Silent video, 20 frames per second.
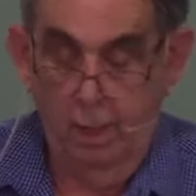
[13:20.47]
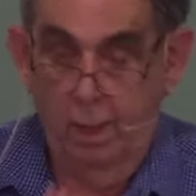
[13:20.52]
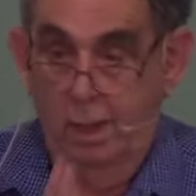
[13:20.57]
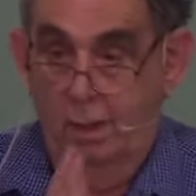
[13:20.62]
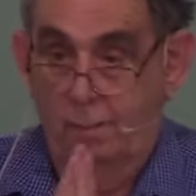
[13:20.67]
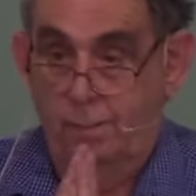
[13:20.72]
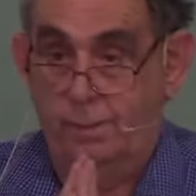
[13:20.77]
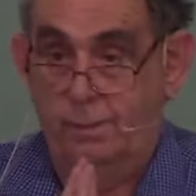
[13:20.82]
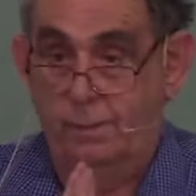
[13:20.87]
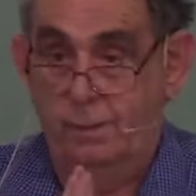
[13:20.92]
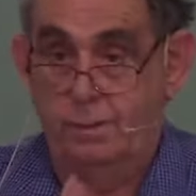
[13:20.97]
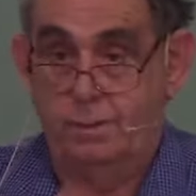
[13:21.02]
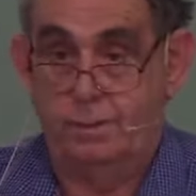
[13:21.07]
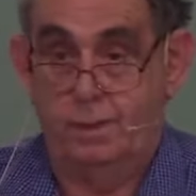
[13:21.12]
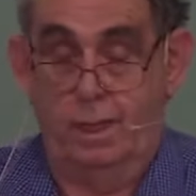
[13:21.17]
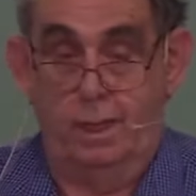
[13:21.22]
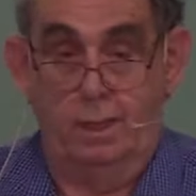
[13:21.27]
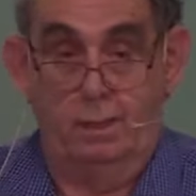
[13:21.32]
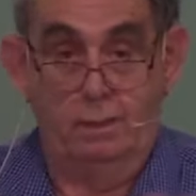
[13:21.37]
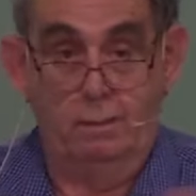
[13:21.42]
Paul is
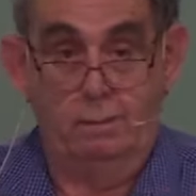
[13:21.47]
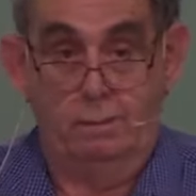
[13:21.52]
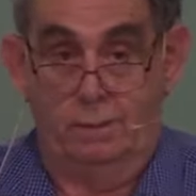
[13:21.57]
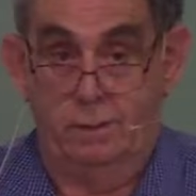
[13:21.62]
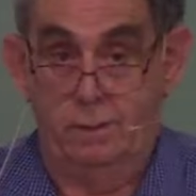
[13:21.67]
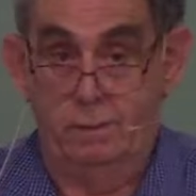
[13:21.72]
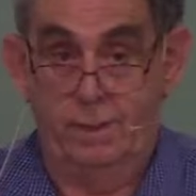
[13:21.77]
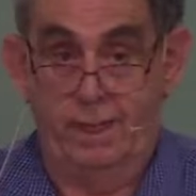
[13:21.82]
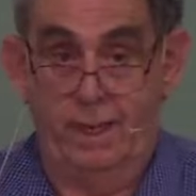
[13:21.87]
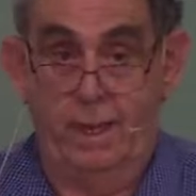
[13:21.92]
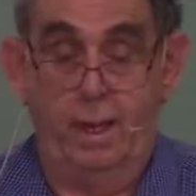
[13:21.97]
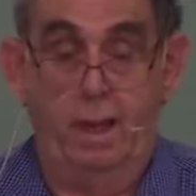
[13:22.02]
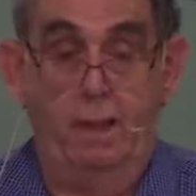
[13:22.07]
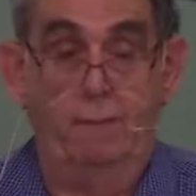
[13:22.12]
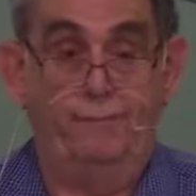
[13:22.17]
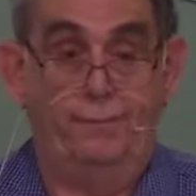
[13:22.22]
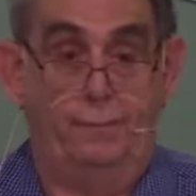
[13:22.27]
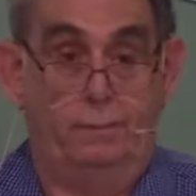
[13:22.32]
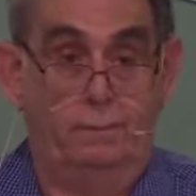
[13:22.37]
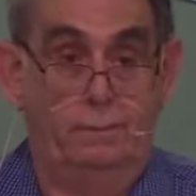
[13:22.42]
saying, look, you be
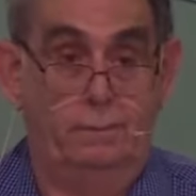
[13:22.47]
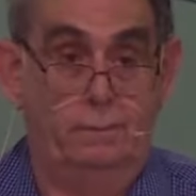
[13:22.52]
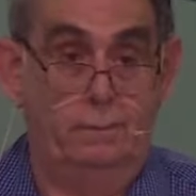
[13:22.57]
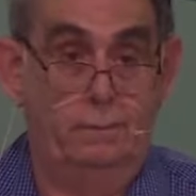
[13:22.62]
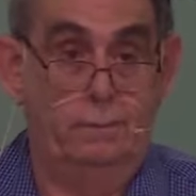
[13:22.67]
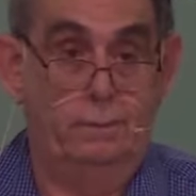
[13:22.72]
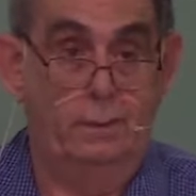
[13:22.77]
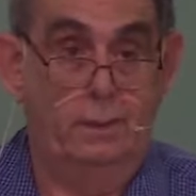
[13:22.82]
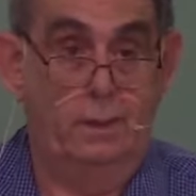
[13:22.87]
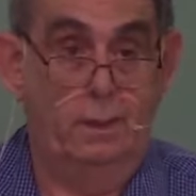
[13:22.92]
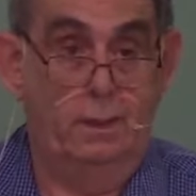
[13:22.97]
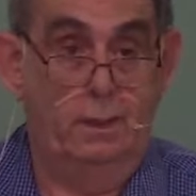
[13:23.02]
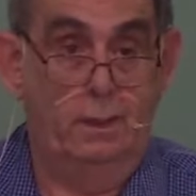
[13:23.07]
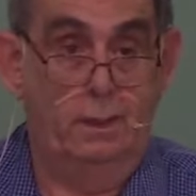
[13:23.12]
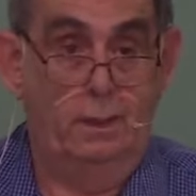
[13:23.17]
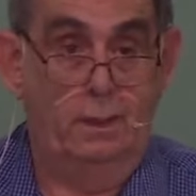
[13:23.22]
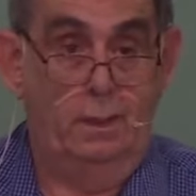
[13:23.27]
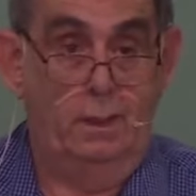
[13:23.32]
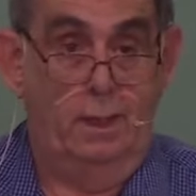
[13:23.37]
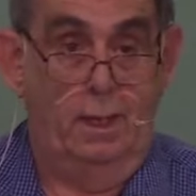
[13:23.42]
careful
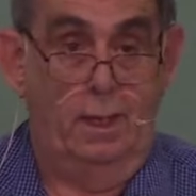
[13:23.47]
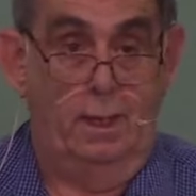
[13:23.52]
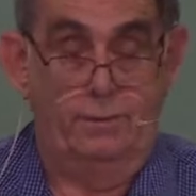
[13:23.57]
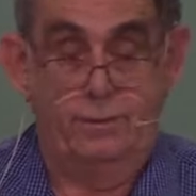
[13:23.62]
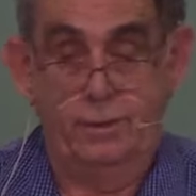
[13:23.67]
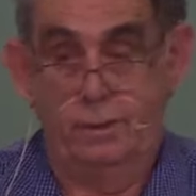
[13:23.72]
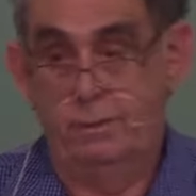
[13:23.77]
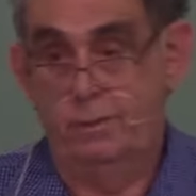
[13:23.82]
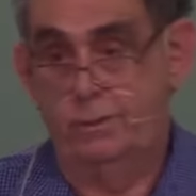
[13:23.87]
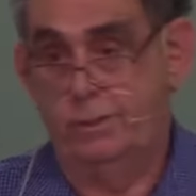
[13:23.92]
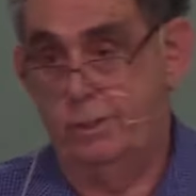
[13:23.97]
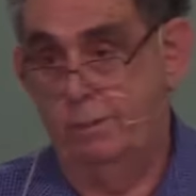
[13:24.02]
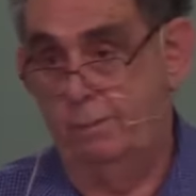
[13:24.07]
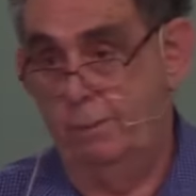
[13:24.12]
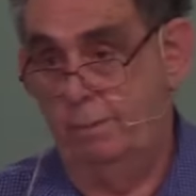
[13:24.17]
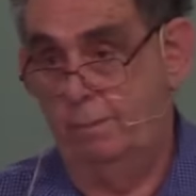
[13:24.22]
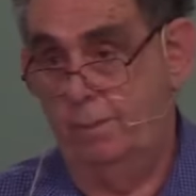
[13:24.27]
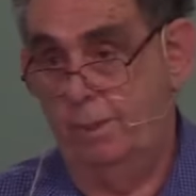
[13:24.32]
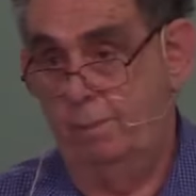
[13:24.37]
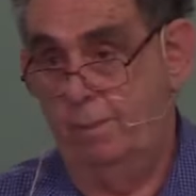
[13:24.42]
as a Christian
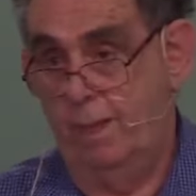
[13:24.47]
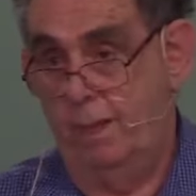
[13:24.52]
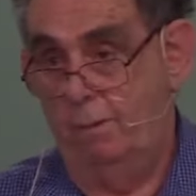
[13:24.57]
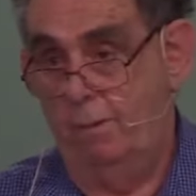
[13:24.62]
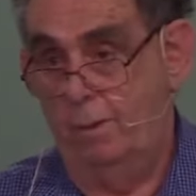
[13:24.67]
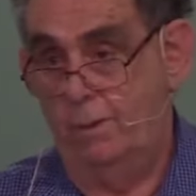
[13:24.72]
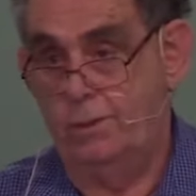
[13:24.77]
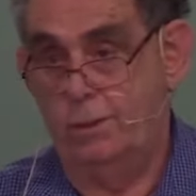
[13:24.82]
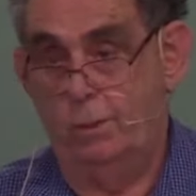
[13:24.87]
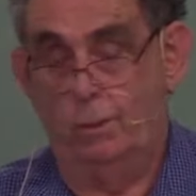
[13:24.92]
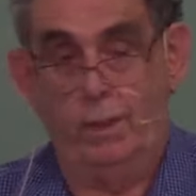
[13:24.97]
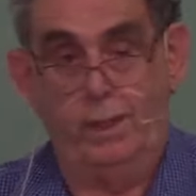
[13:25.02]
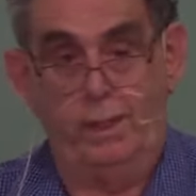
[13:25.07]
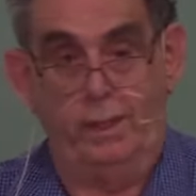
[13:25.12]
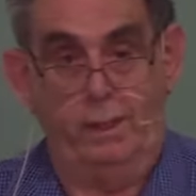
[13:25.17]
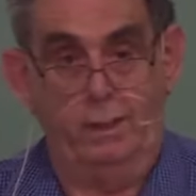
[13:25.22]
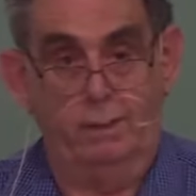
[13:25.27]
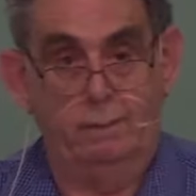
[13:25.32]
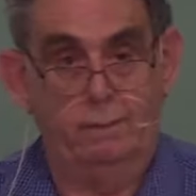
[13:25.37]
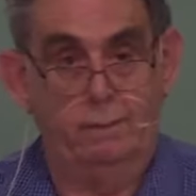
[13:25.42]
woman about what you
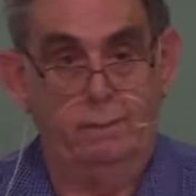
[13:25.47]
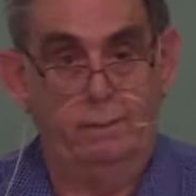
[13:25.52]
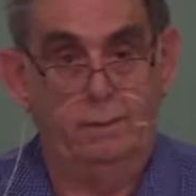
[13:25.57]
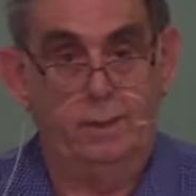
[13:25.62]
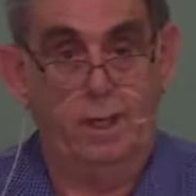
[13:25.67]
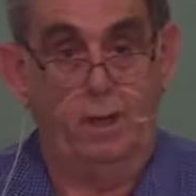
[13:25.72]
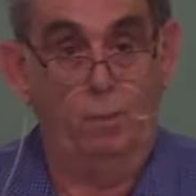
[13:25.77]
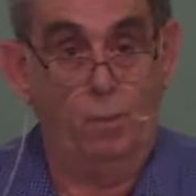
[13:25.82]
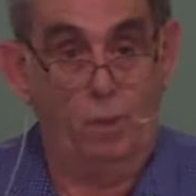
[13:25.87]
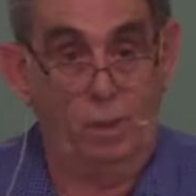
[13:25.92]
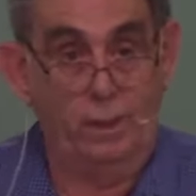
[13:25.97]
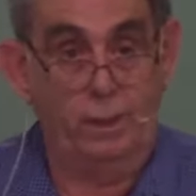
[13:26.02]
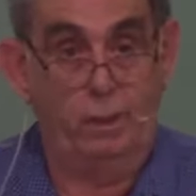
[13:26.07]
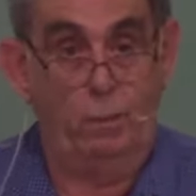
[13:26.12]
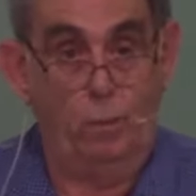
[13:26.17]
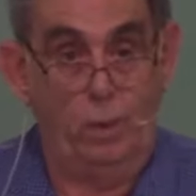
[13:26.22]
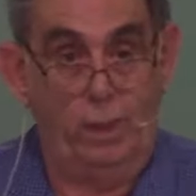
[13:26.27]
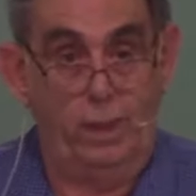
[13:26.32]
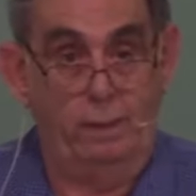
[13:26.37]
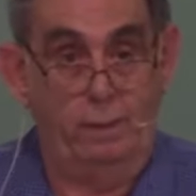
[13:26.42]
wear and why you
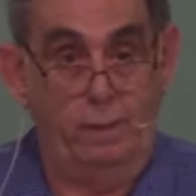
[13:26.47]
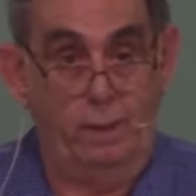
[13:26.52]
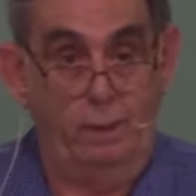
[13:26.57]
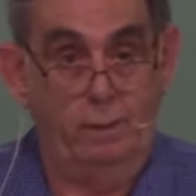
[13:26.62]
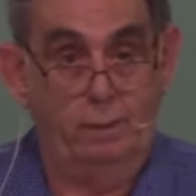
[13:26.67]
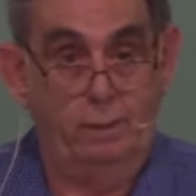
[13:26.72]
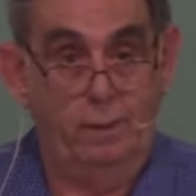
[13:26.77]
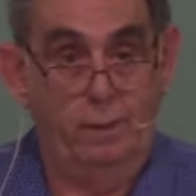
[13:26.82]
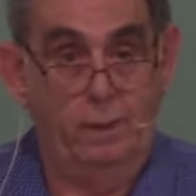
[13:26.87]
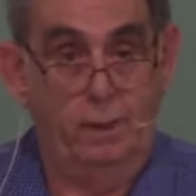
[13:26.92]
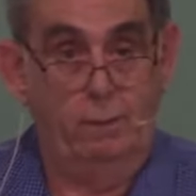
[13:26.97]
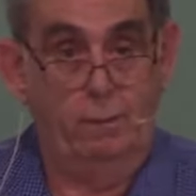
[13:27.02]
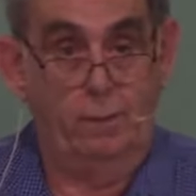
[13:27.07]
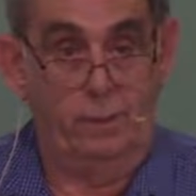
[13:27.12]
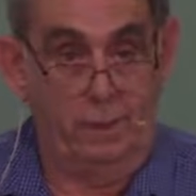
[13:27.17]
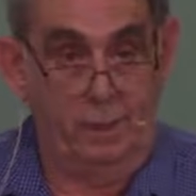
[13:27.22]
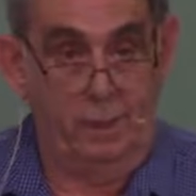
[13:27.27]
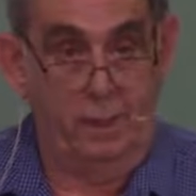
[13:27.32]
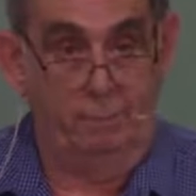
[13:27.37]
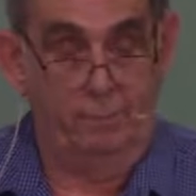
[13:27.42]
wear it when
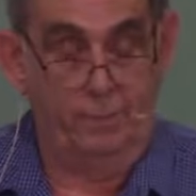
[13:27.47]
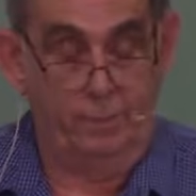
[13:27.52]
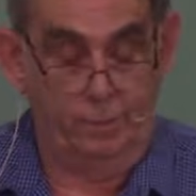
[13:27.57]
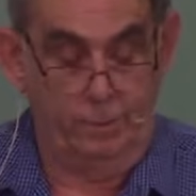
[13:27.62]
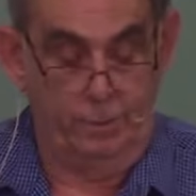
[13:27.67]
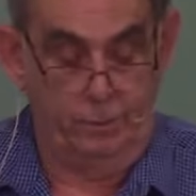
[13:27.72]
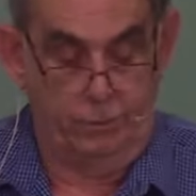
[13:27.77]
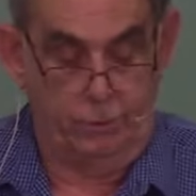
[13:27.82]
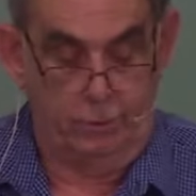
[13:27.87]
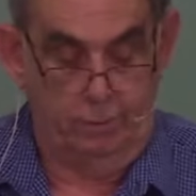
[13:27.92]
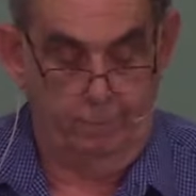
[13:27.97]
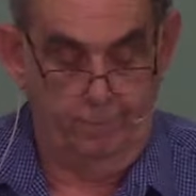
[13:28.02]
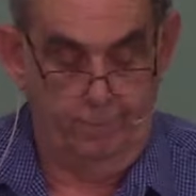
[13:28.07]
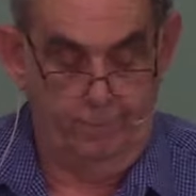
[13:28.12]
you come to worship.